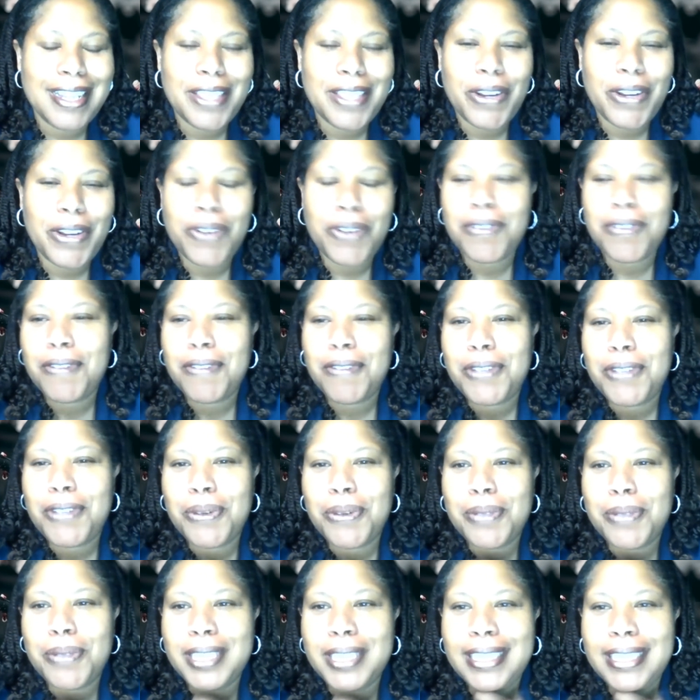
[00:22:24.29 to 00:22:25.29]
the
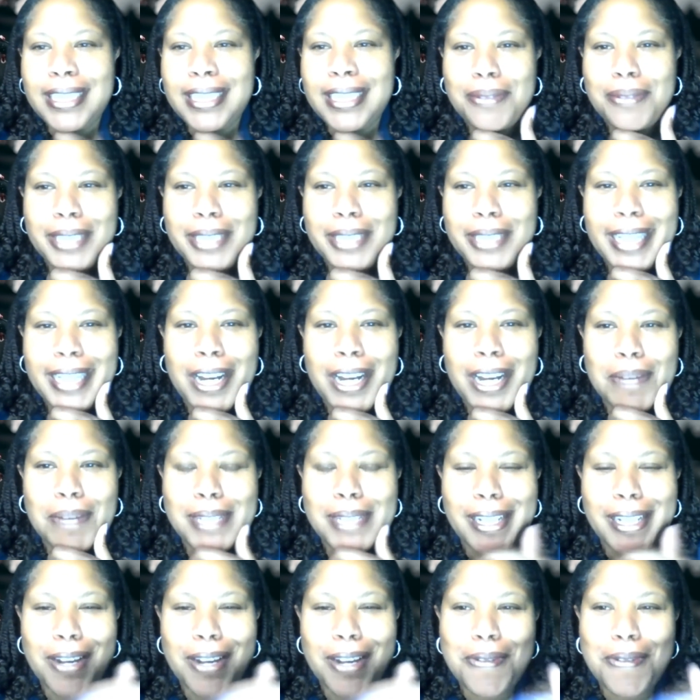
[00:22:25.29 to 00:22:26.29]
overview really really
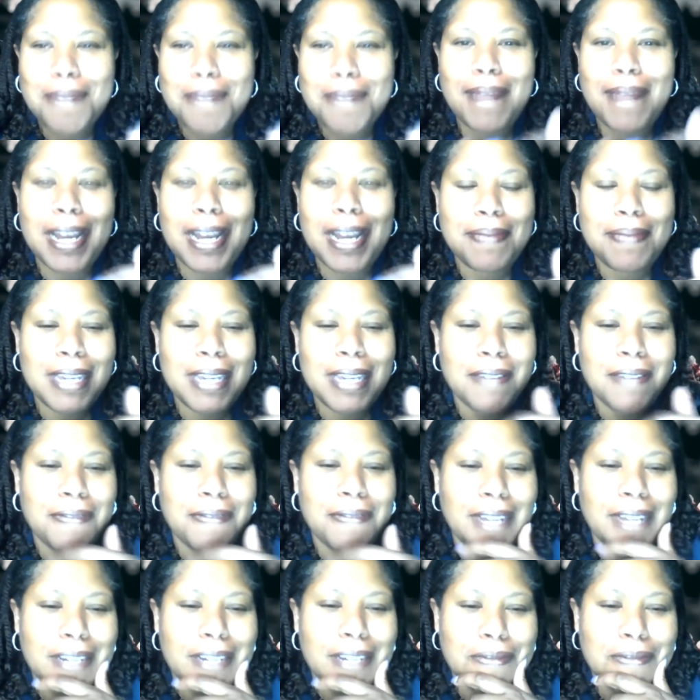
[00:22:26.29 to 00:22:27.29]
helped remind me of
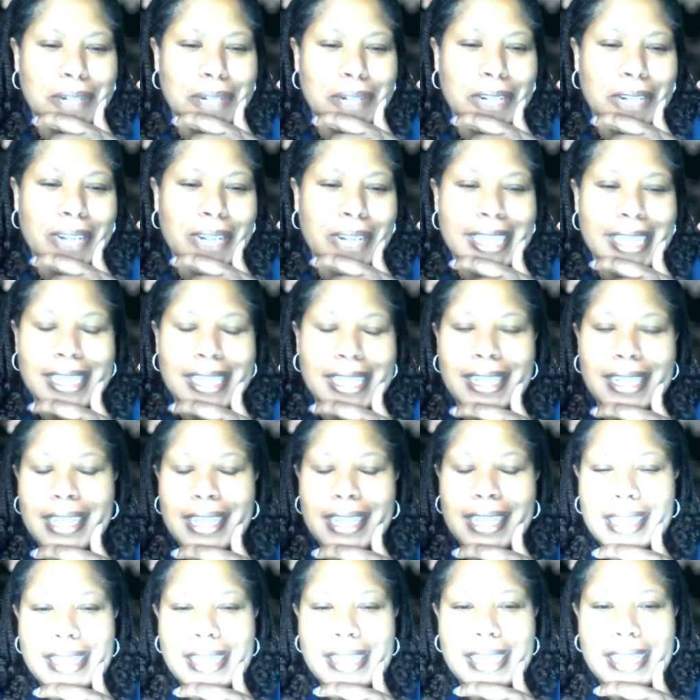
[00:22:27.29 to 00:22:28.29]
of what a great
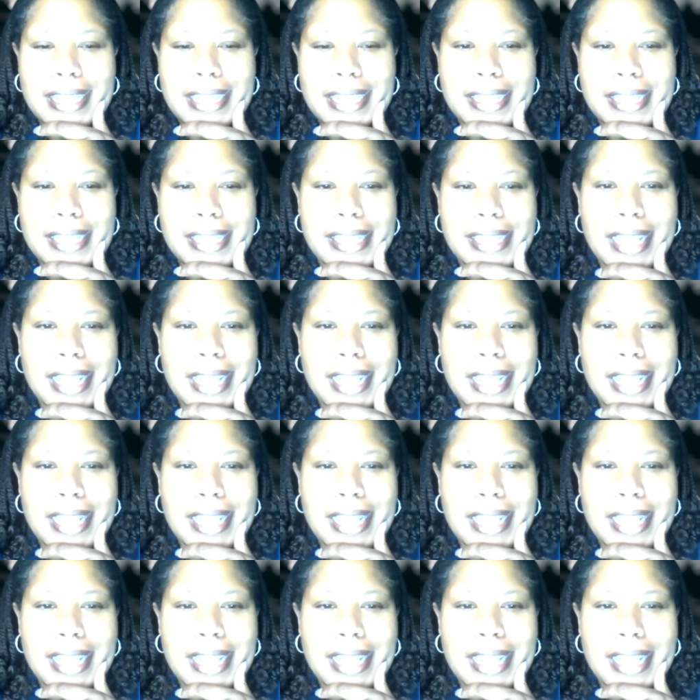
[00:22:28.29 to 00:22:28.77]
study this is.